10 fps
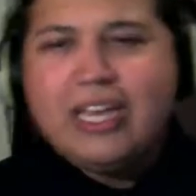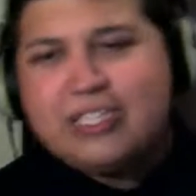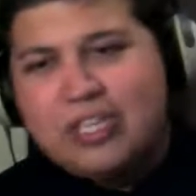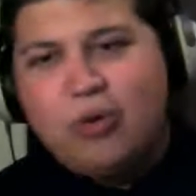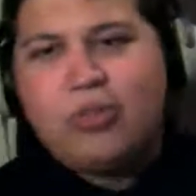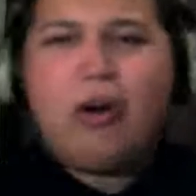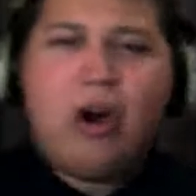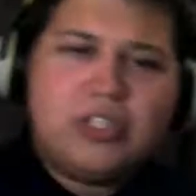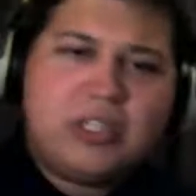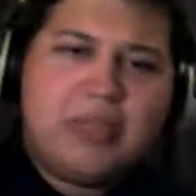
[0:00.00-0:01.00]
so there
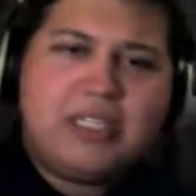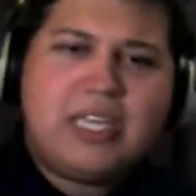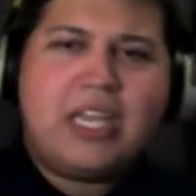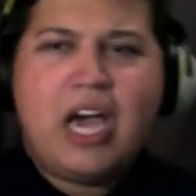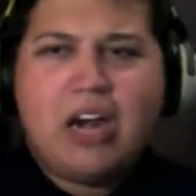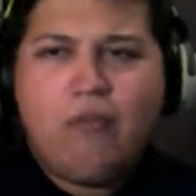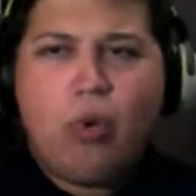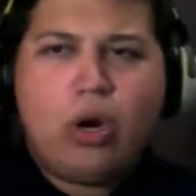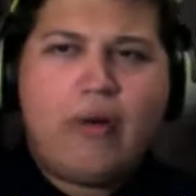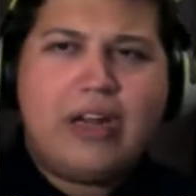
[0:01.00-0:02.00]
are some things they can kind of
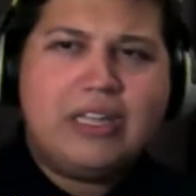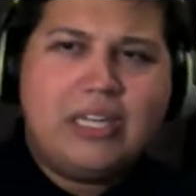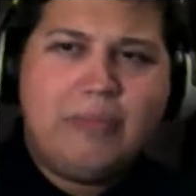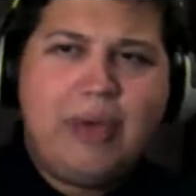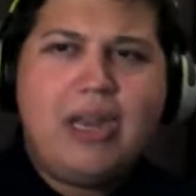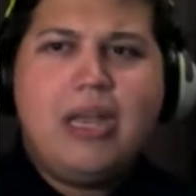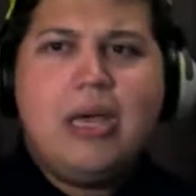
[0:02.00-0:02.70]
work around a little bit.